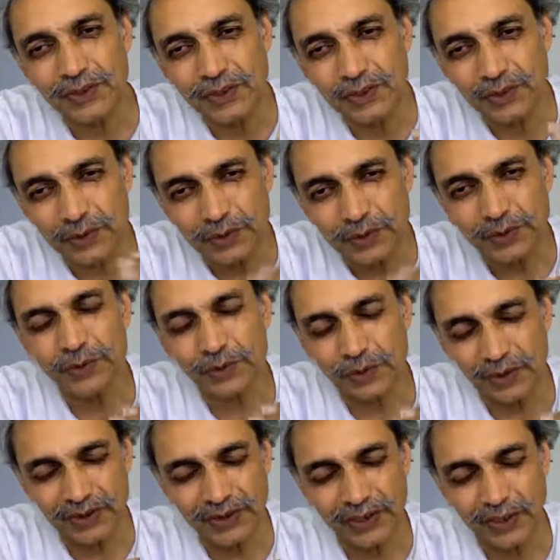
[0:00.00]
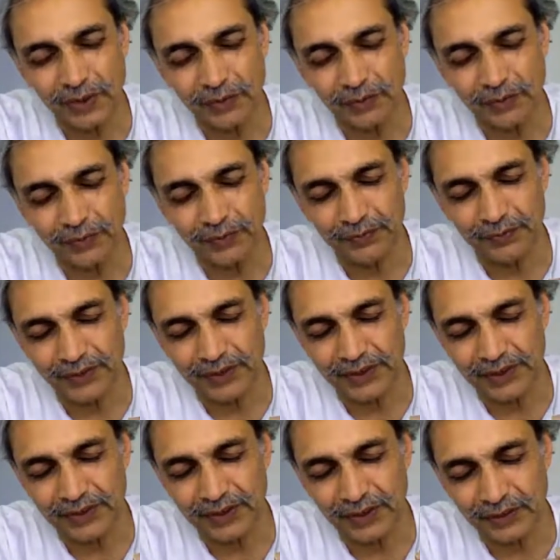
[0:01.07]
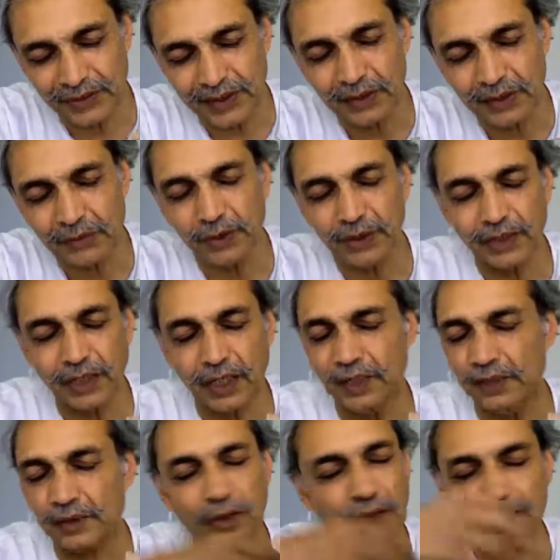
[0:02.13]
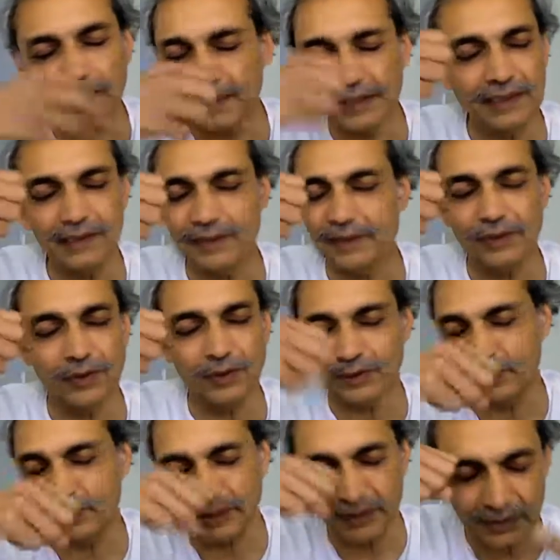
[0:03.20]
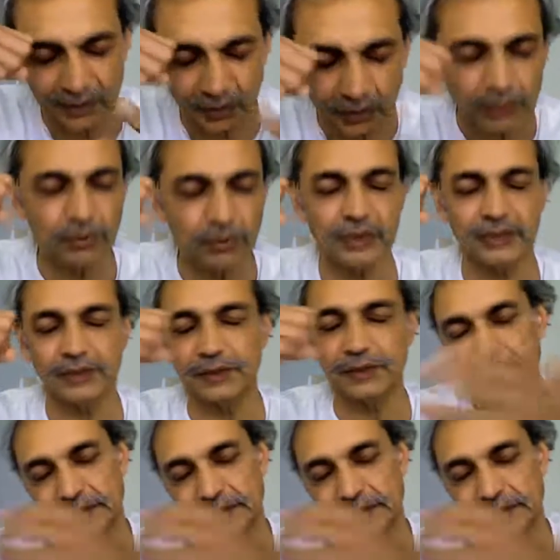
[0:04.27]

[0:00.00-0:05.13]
you yourself, as the awakened one, are not in it at all. You don't want to do it.